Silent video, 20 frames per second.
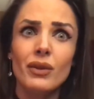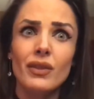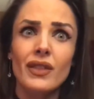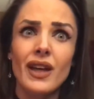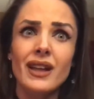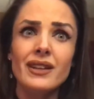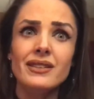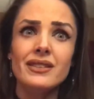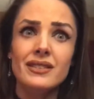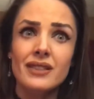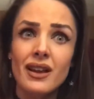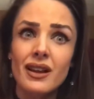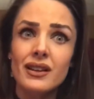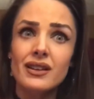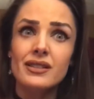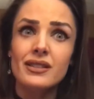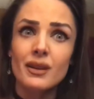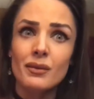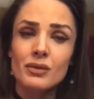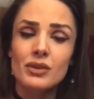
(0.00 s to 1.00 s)
And that
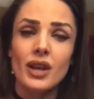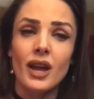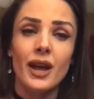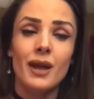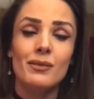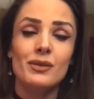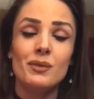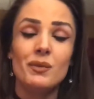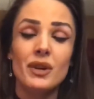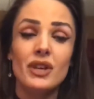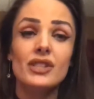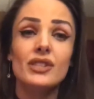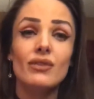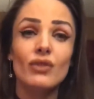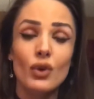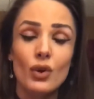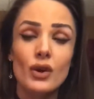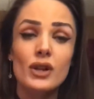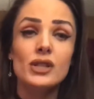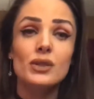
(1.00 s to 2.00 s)
sucks sometimes, because
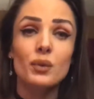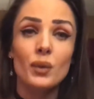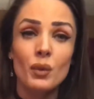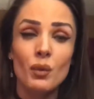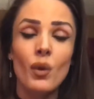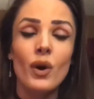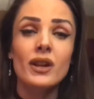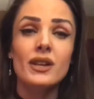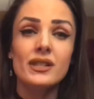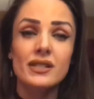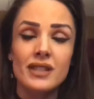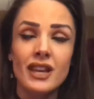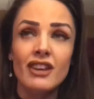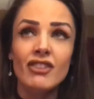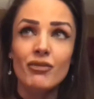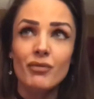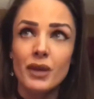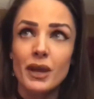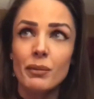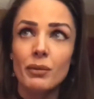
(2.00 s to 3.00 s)
of course we want to
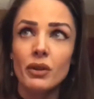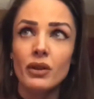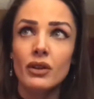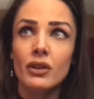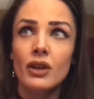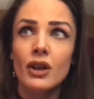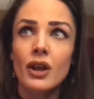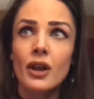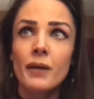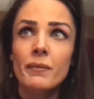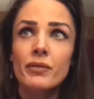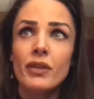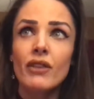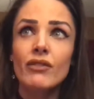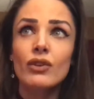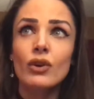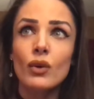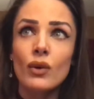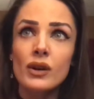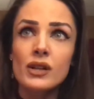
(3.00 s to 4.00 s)
save people.
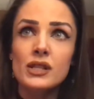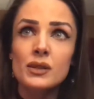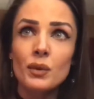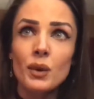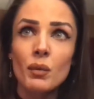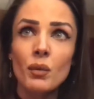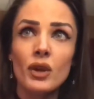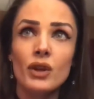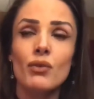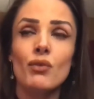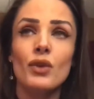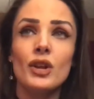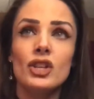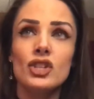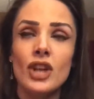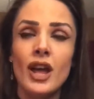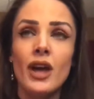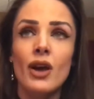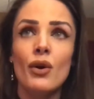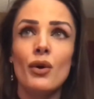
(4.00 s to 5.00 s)
Of course we want to
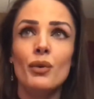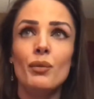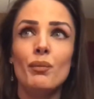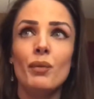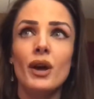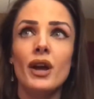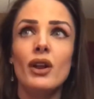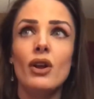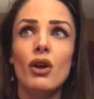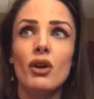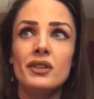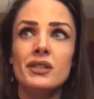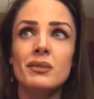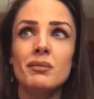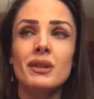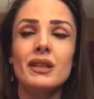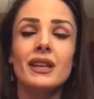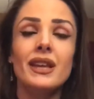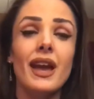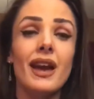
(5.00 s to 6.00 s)
reach out, but
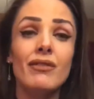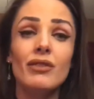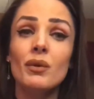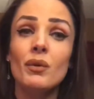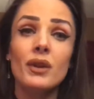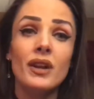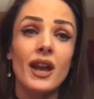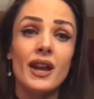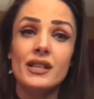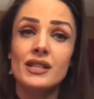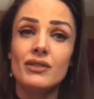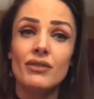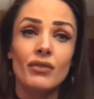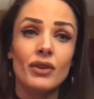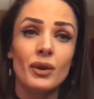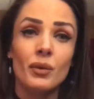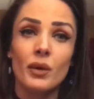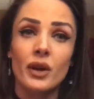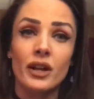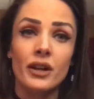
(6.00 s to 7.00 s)
ultimately everyone has
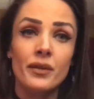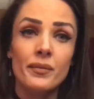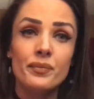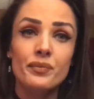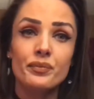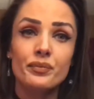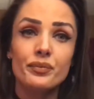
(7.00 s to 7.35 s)
free will.